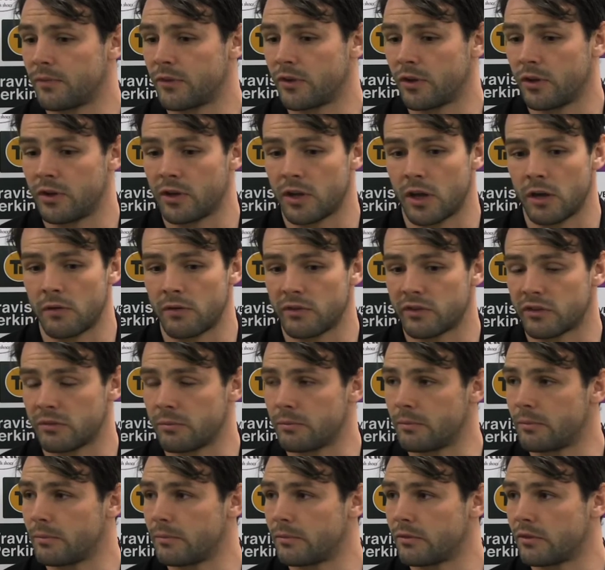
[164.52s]
turned over
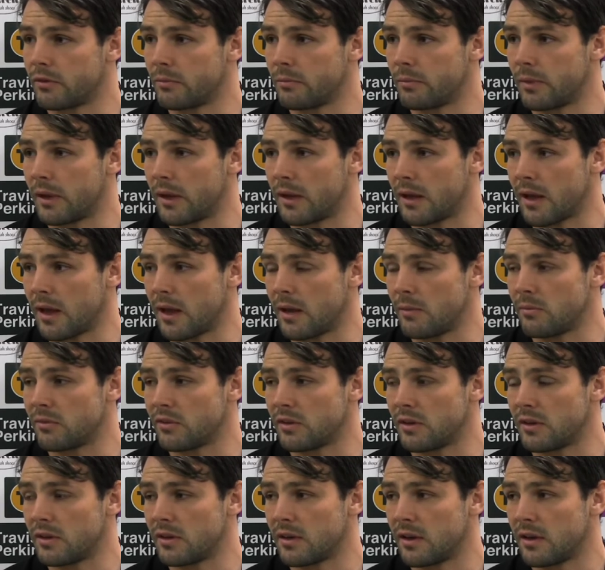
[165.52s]
some big
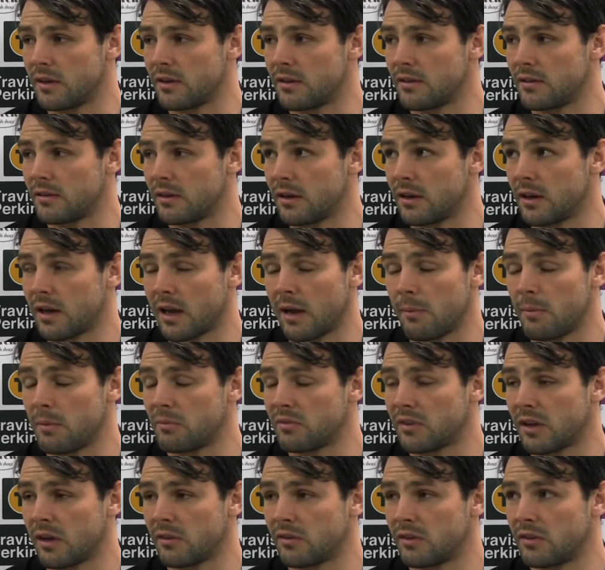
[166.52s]
games and climbed
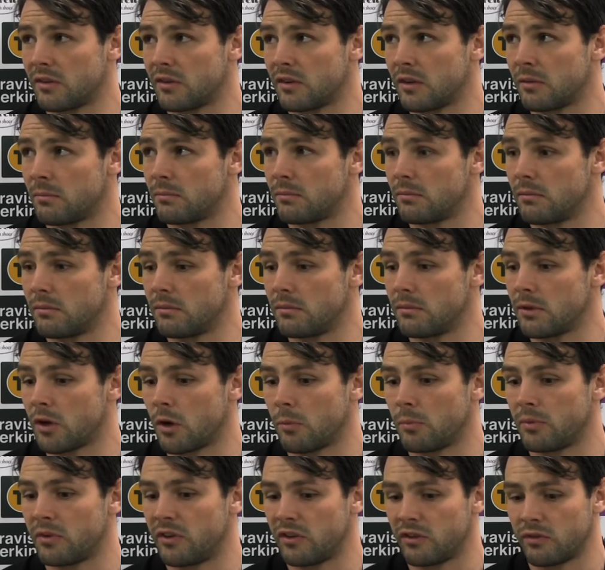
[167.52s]
themselves into
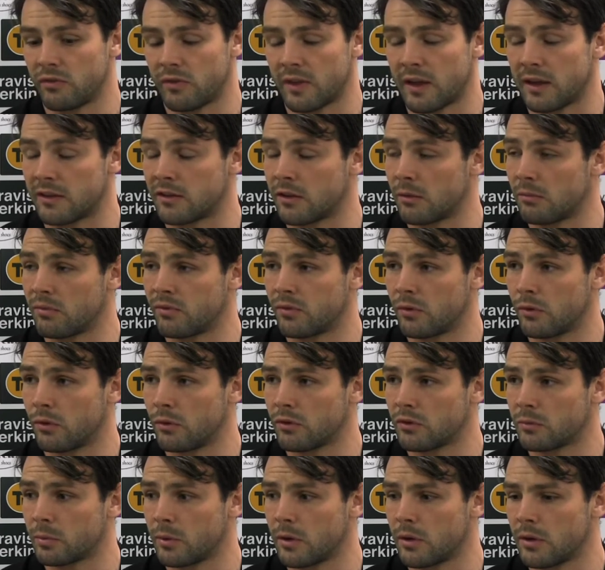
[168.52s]
competition for that top
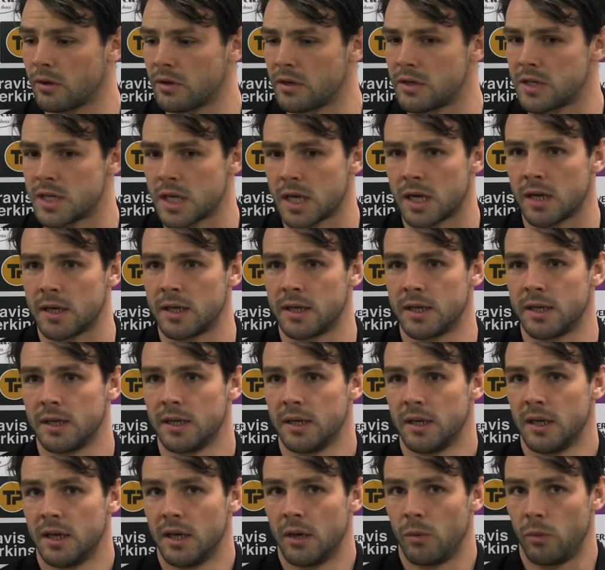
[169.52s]
four spot. And
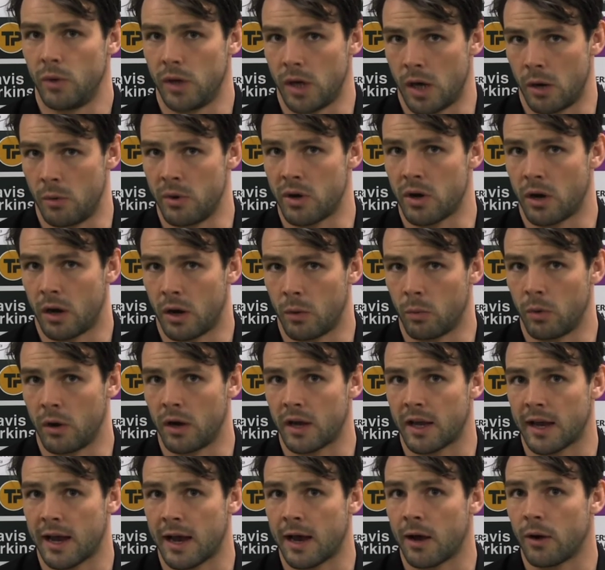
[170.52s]
we know we've got our
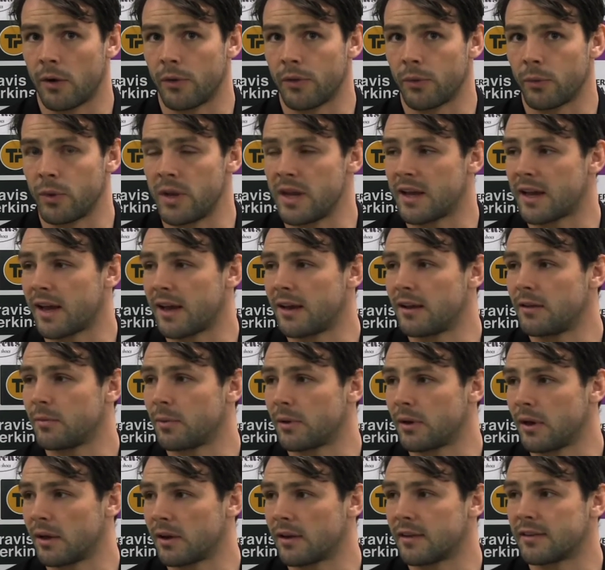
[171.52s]
work cut out on the weekend,
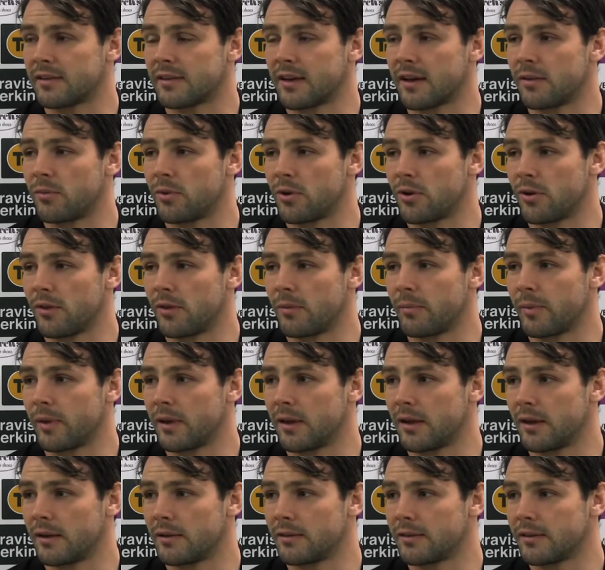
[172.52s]
but like I said, we've got the
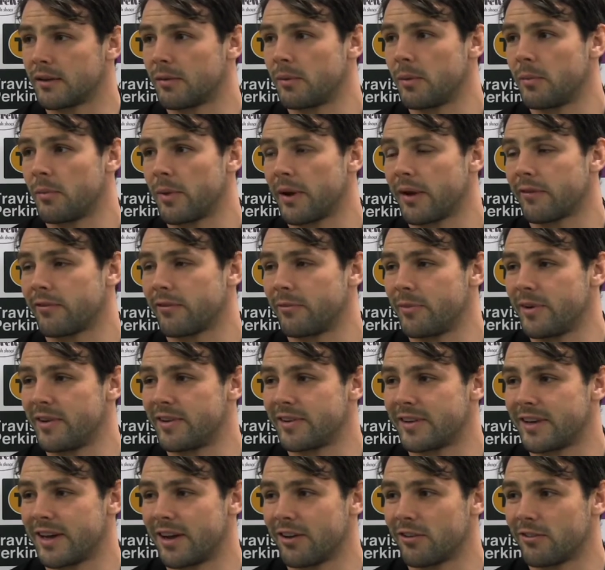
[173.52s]
big guns coming back from
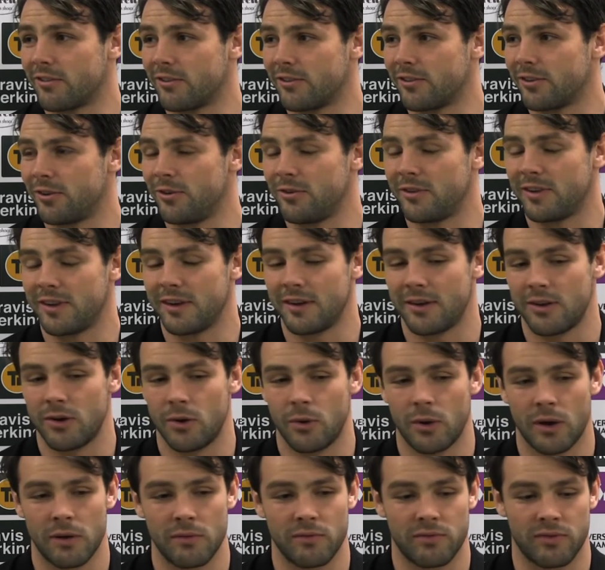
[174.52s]
international duty
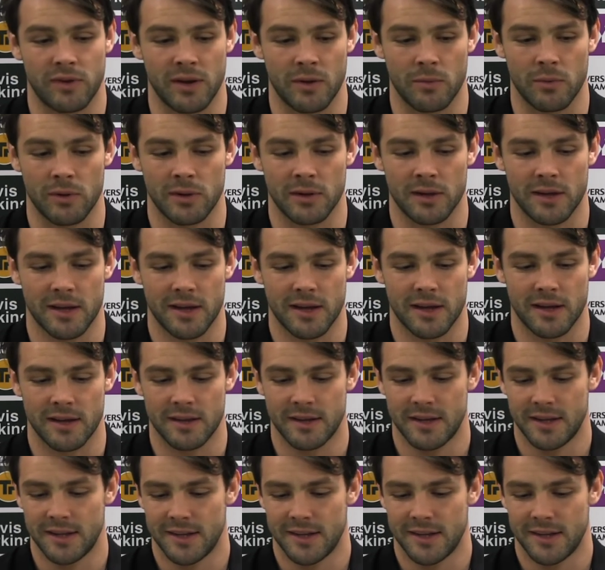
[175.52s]
who hopefully will